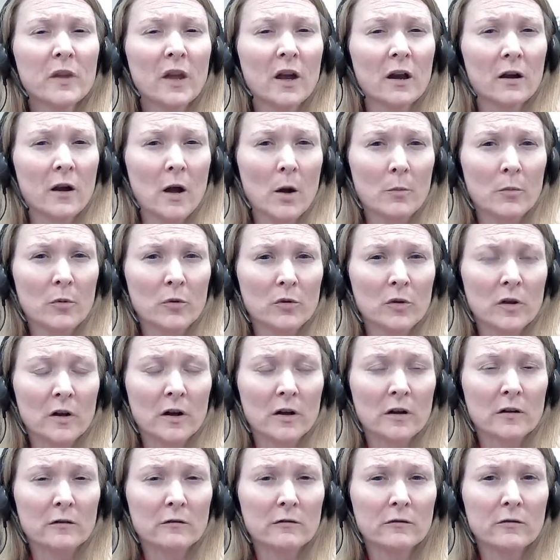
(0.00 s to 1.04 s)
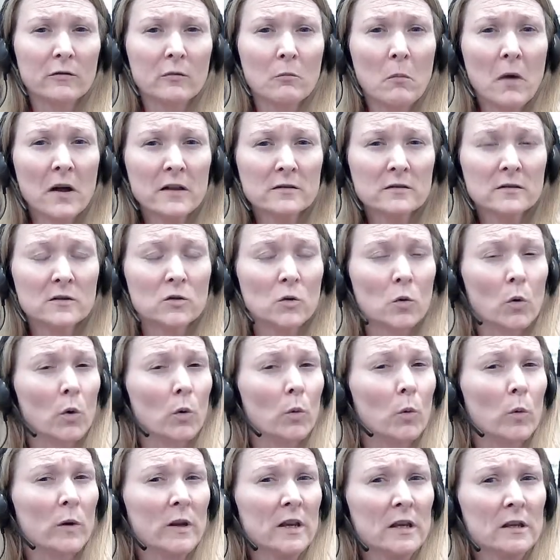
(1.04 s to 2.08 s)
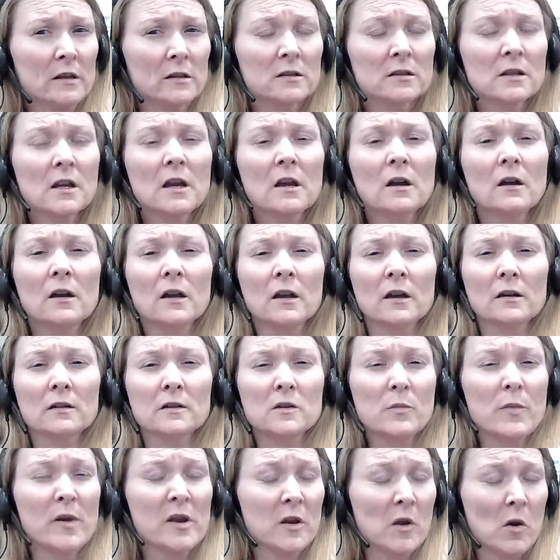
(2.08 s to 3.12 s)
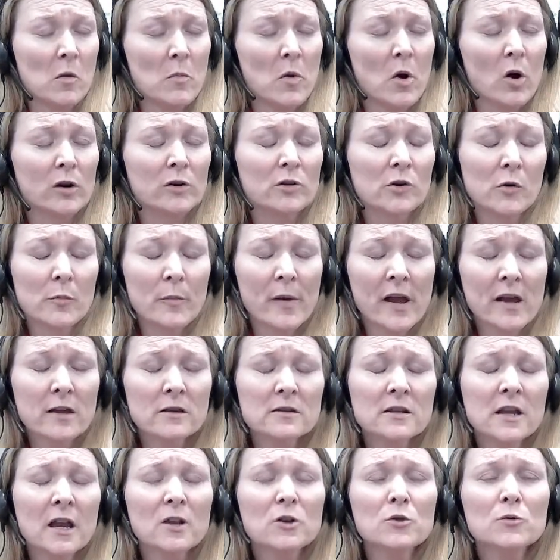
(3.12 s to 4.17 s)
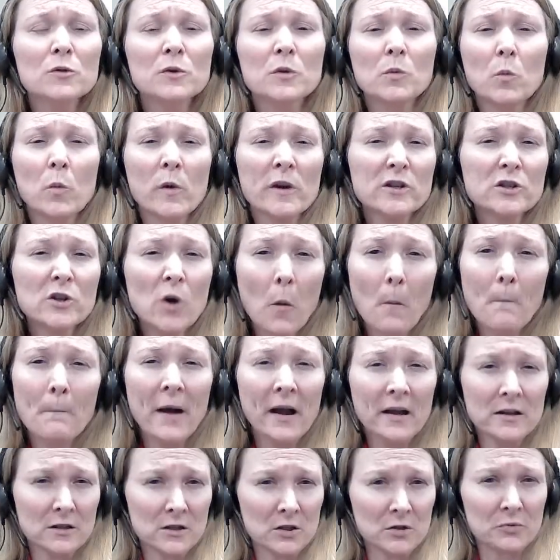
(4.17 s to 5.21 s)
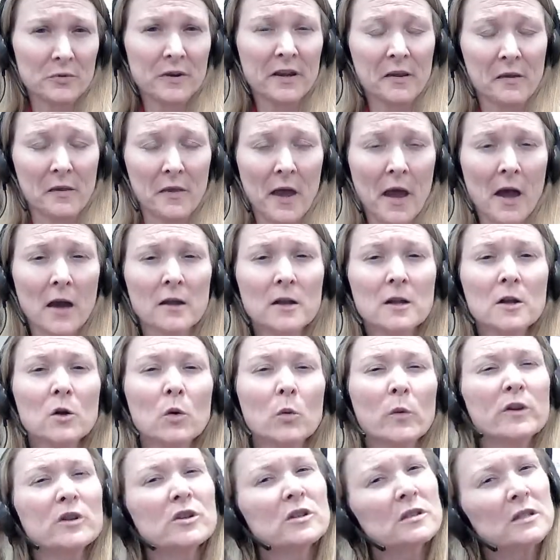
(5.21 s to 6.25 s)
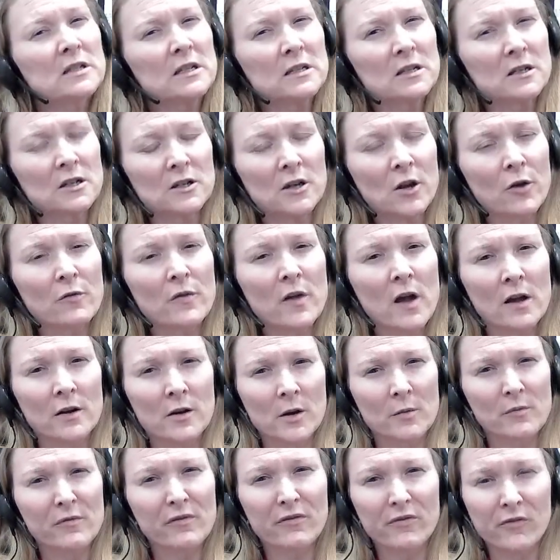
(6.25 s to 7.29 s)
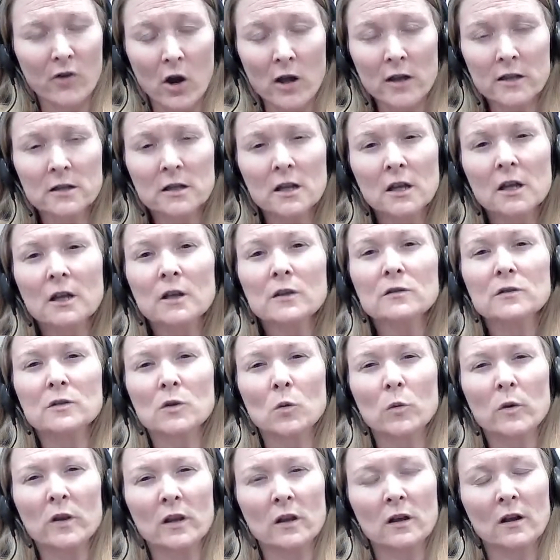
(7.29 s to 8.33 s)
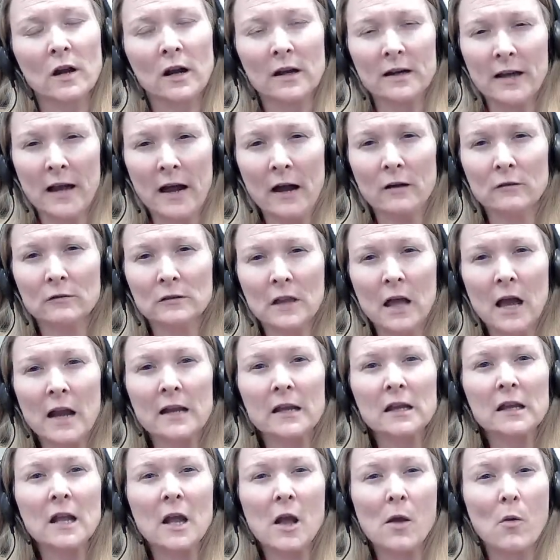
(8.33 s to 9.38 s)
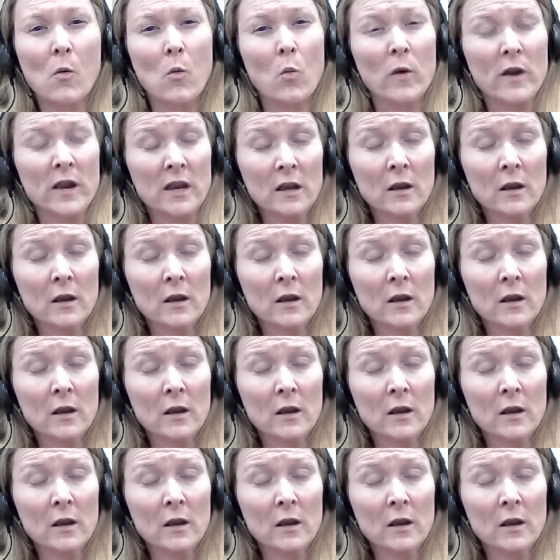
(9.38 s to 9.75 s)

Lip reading: a couple of months or weeks, depending upon your pay schedule, and we don't mind doing that. We just need to know that up front so we can kind of outline it and we